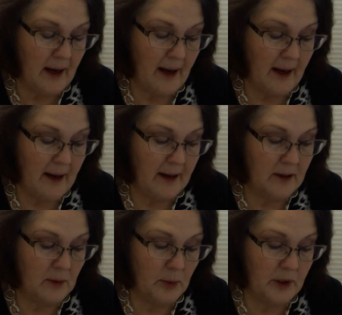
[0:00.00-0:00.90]

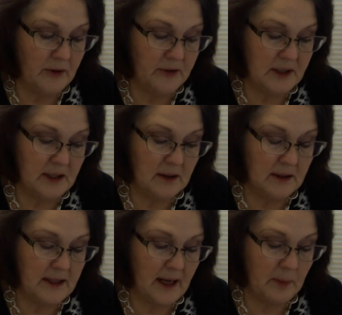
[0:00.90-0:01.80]
I will
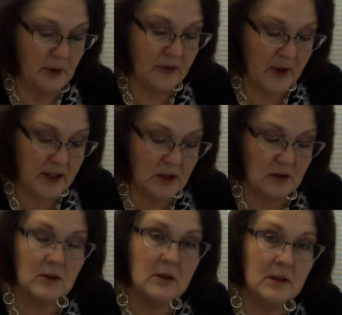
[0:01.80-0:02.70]
facilitate
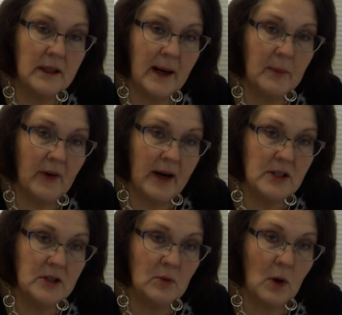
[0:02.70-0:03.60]
professional
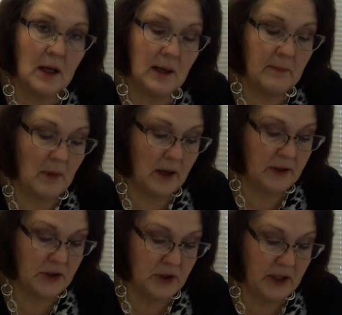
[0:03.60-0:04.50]
collaboration while I'm
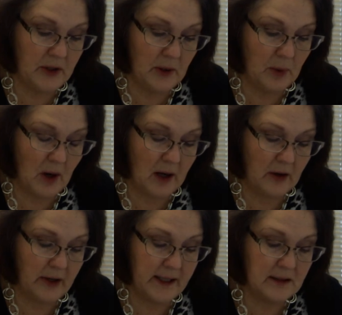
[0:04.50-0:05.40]
monitoring your
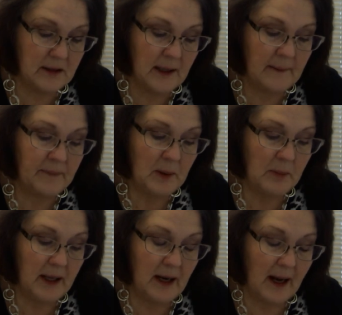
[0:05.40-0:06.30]
progress,
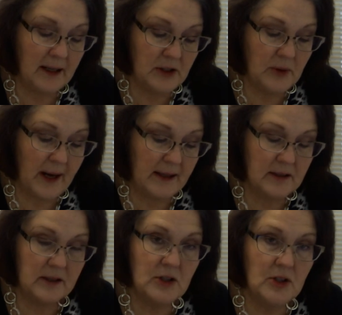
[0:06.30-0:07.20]
but I do ask
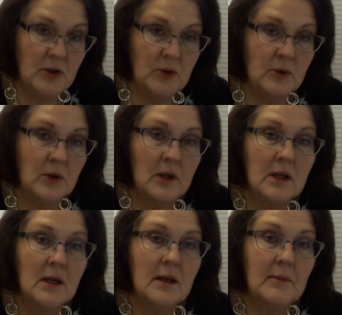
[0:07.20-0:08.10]
that you
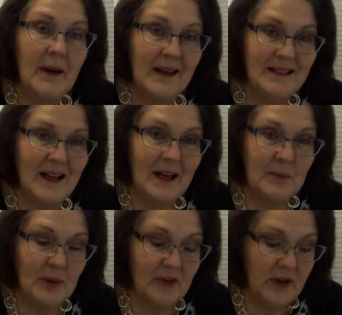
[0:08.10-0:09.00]
maintain
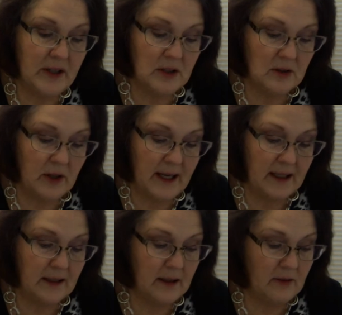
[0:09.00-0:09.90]
professional
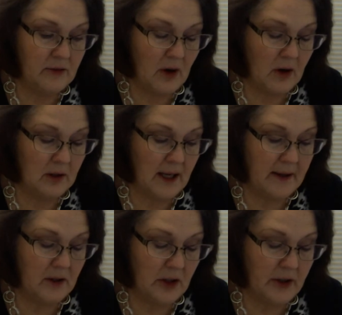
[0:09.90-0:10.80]
etiquette for
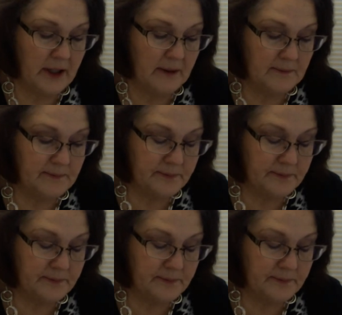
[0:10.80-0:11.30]
online learning.